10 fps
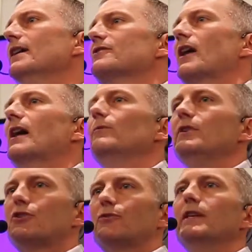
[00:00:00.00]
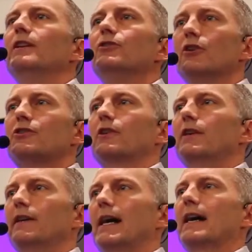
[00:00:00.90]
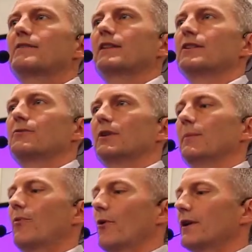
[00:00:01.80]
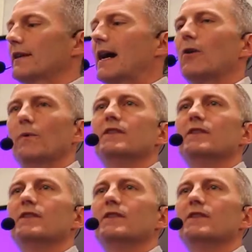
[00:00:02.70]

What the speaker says: So how we treat and nurture curiosity is really important to how we